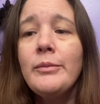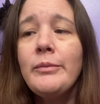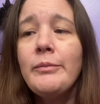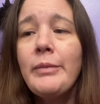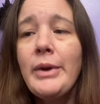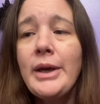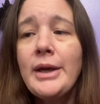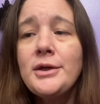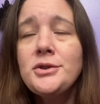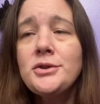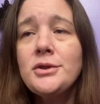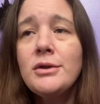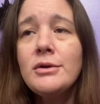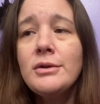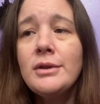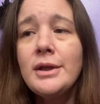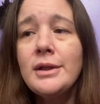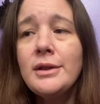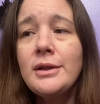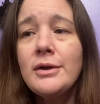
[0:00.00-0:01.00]
make sure
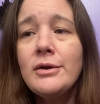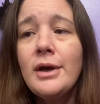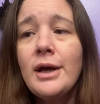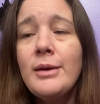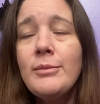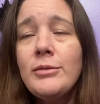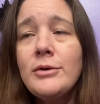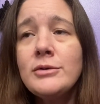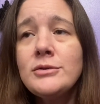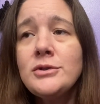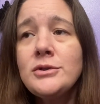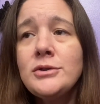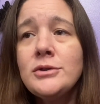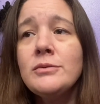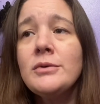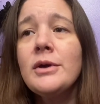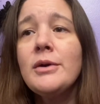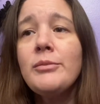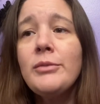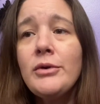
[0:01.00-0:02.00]
that they're able to
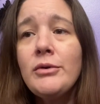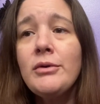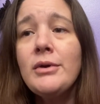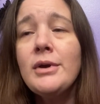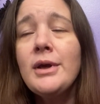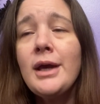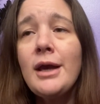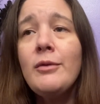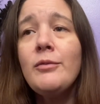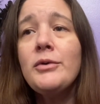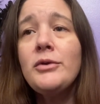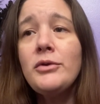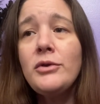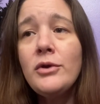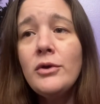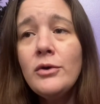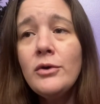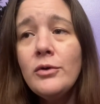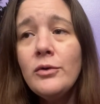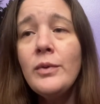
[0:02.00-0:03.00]
communicate with
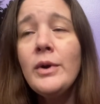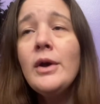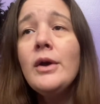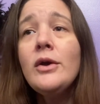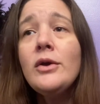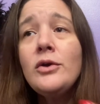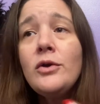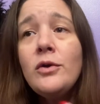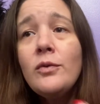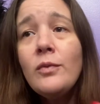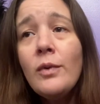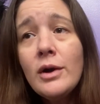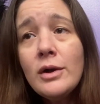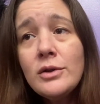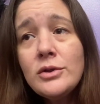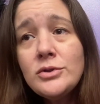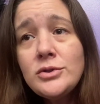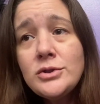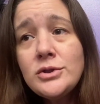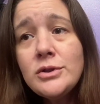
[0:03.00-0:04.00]
you. You are
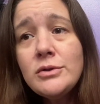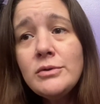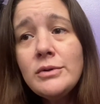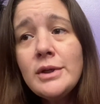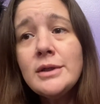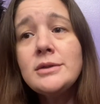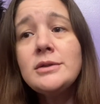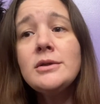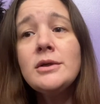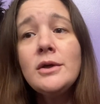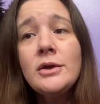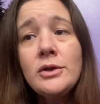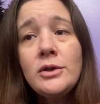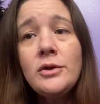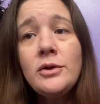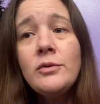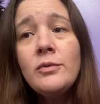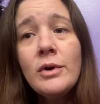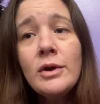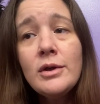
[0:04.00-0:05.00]
the student.
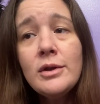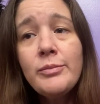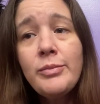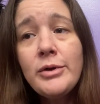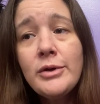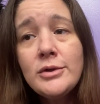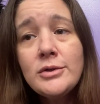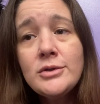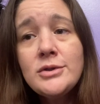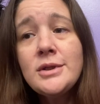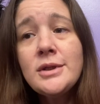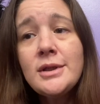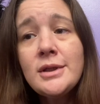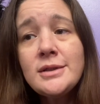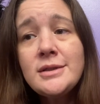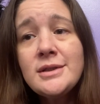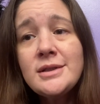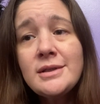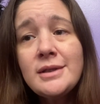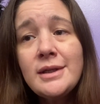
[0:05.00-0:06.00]
You are the person
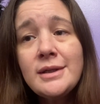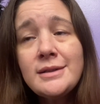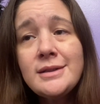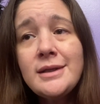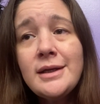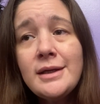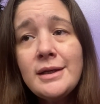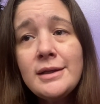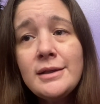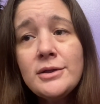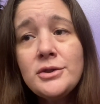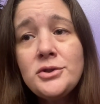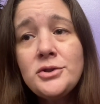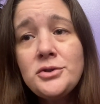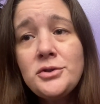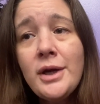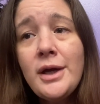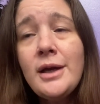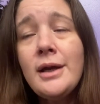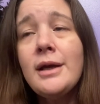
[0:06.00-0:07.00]
that's getting this
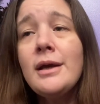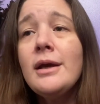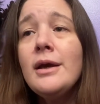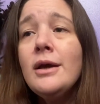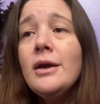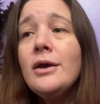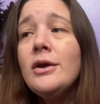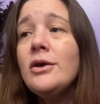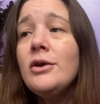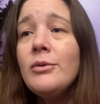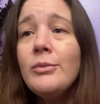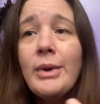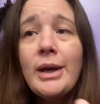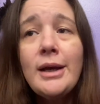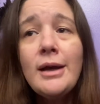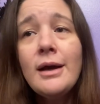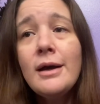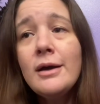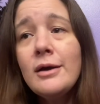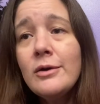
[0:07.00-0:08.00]
training. You may
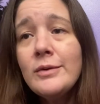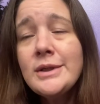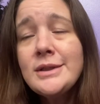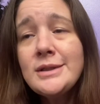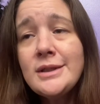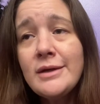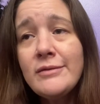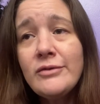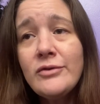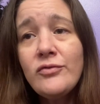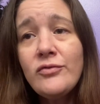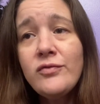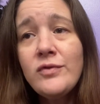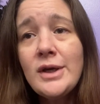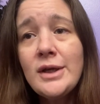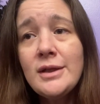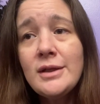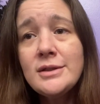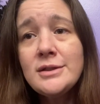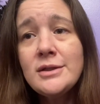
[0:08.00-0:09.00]
not always have the
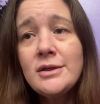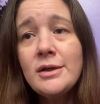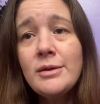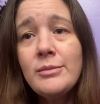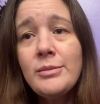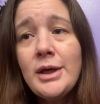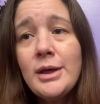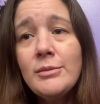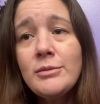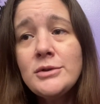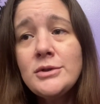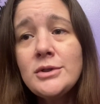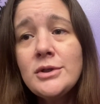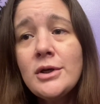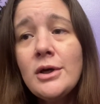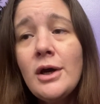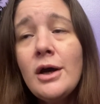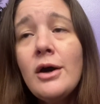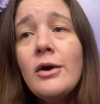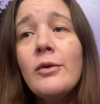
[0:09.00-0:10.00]
friend that's going to be able to
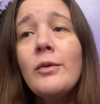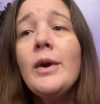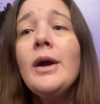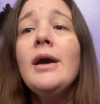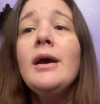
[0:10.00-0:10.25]
go.